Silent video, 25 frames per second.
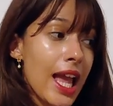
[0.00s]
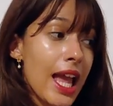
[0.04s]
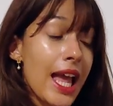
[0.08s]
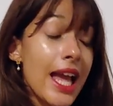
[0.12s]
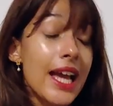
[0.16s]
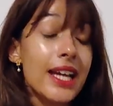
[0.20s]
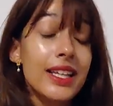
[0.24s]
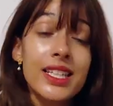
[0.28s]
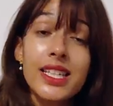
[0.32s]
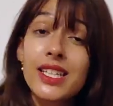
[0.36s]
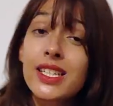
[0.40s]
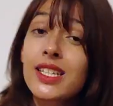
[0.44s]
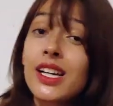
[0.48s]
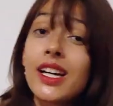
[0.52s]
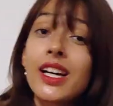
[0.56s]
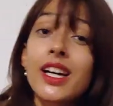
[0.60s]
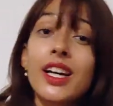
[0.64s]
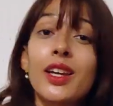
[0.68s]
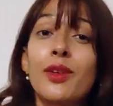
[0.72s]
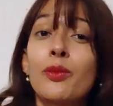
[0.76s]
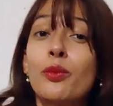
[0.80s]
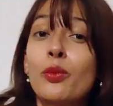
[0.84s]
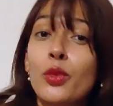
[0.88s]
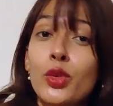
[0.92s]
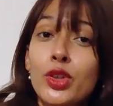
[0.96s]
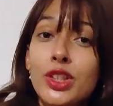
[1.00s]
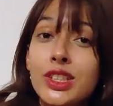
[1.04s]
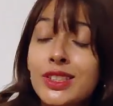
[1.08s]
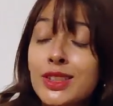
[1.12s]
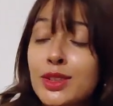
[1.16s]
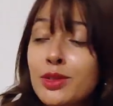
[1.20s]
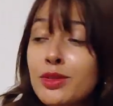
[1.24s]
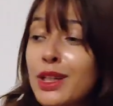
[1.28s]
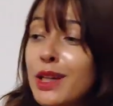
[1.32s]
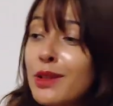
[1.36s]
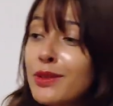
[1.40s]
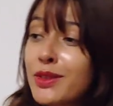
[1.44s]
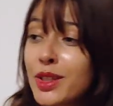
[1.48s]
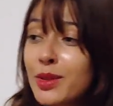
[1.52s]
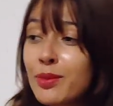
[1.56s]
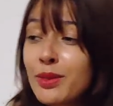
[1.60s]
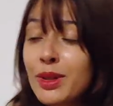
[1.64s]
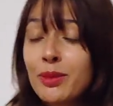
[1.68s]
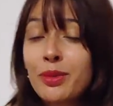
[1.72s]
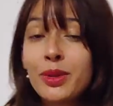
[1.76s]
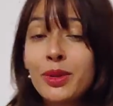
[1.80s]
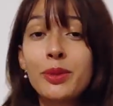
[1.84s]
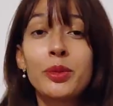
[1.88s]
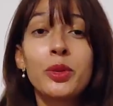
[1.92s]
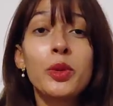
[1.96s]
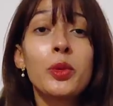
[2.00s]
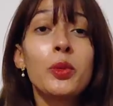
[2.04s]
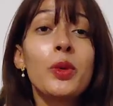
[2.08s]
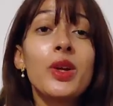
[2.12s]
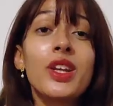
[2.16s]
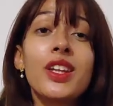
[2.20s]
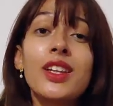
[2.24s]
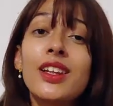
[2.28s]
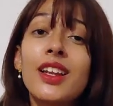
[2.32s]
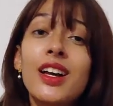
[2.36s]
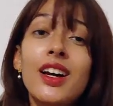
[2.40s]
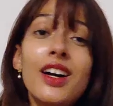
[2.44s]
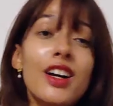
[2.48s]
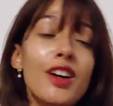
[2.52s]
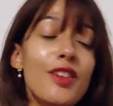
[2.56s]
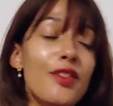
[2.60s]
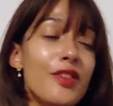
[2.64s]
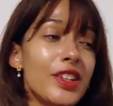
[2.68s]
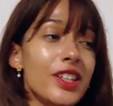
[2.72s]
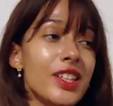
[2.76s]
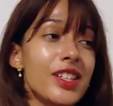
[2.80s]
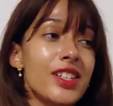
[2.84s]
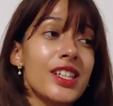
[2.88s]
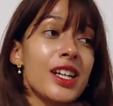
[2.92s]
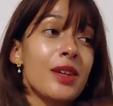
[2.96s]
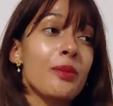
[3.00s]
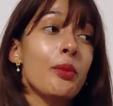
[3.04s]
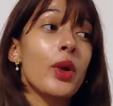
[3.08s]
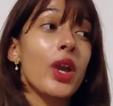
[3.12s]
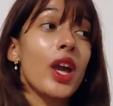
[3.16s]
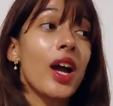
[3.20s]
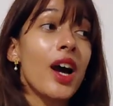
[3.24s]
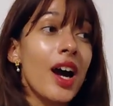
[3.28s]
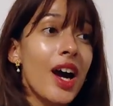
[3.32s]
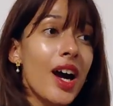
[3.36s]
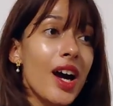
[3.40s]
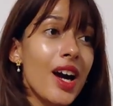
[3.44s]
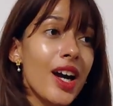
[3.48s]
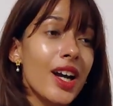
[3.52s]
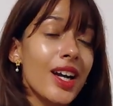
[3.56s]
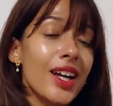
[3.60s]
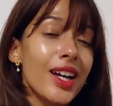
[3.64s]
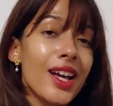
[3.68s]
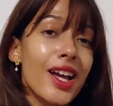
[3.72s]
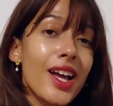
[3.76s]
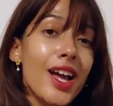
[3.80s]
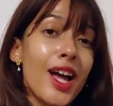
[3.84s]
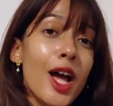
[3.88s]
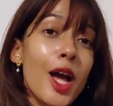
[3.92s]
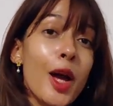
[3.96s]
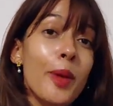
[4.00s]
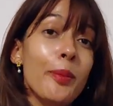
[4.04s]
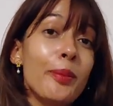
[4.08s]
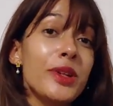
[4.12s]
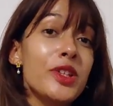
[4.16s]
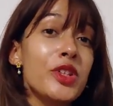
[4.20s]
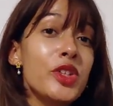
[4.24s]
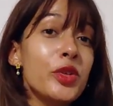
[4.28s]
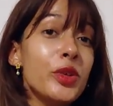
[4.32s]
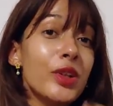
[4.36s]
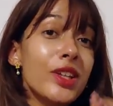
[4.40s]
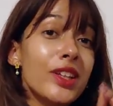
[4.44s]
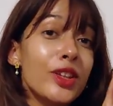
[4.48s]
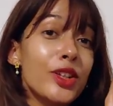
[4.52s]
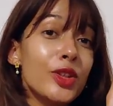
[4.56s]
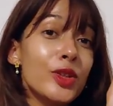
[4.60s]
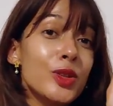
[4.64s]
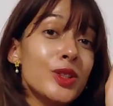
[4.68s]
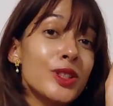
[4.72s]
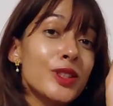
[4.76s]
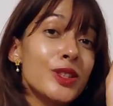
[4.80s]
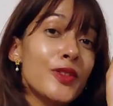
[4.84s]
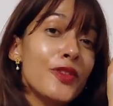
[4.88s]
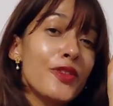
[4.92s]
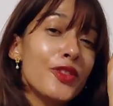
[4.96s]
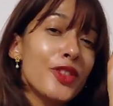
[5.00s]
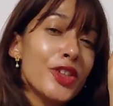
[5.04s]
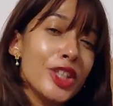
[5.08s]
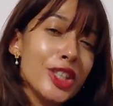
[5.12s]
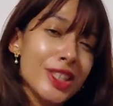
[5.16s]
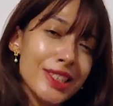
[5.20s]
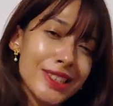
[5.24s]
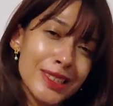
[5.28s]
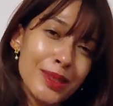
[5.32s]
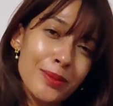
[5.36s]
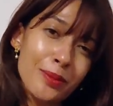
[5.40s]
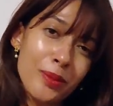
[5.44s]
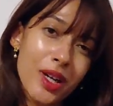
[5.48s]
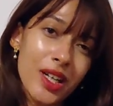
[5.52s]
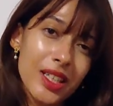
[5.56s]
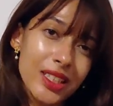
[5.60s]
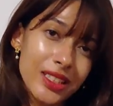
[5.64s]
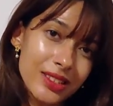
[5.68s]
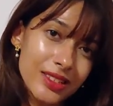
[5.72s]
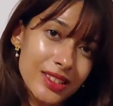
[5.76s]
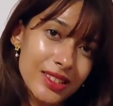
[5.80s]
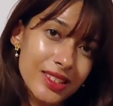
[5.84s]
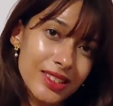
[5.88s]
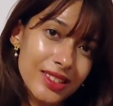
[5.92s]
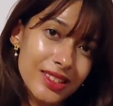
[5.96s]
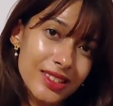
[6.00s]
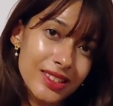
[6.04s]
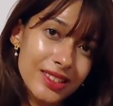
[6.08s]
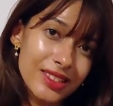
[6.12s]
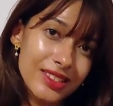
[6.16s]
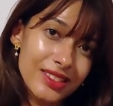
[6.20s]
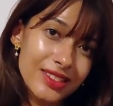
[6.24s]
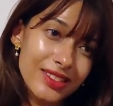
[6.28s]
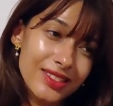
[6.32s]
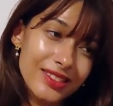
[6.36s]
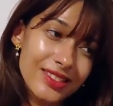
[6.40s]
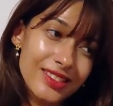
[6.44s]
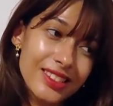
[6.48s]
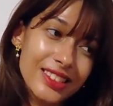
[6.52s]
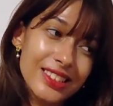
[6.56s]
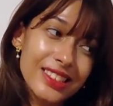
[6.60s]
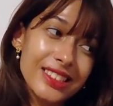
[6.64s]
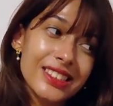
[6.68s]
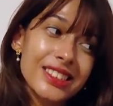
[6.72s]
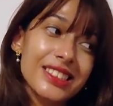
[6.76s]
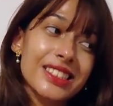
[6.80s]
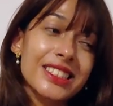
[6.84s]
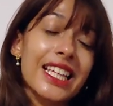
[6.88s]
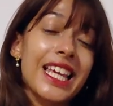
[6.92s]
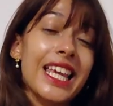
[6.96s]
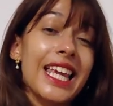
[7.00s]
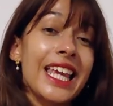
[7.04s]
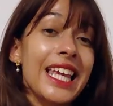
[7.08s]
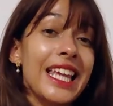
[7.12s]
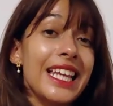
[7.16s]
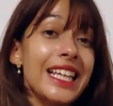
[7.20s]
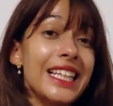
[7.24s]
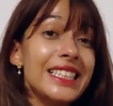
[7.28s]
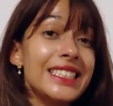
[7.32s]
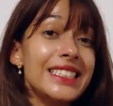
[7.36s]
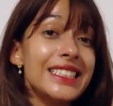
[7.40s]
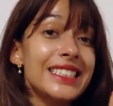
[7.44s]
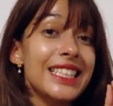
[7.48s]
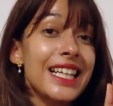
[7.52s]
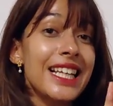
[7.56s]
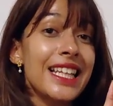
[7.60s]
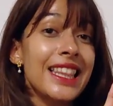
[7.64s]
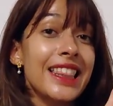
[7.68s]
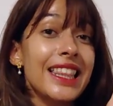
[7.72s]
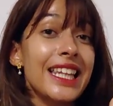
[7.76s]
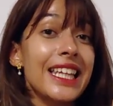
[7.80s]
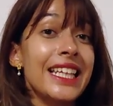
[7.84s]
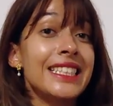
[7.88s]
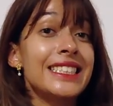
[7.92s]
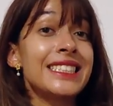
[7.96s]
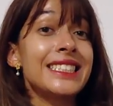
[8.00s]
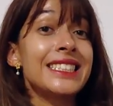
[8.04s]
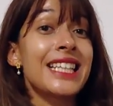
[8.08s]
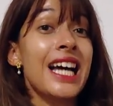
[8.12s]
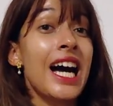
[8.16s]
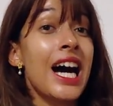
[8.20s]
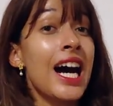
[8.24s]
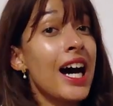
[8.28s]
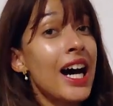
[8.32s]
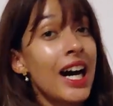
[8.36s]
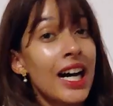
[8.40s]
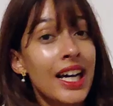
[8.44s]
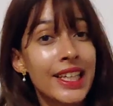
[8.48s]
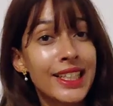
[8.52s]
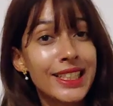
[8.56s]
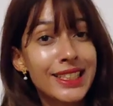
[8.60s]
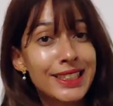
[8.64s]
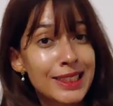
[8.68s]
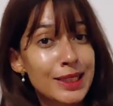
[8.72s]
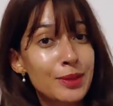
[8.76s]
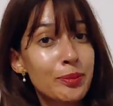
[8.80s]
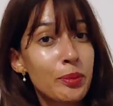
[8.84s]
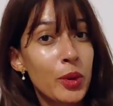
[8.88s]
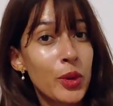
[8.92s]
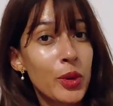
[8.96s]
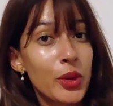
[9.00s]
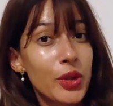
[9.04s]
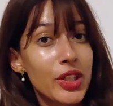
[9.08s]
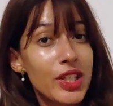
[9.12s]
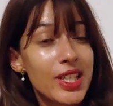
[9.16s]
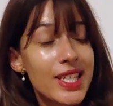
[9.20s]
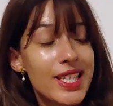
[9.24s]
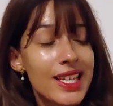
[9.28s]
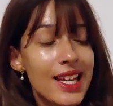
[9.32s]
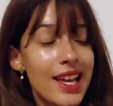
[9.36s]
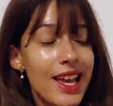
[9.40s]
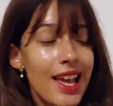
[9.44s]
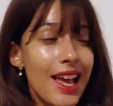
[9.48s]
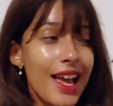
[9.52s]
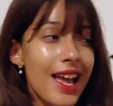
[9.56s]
anytime we're surrounded by people we love, anytime we hug. But during those first months, it is at its highest point.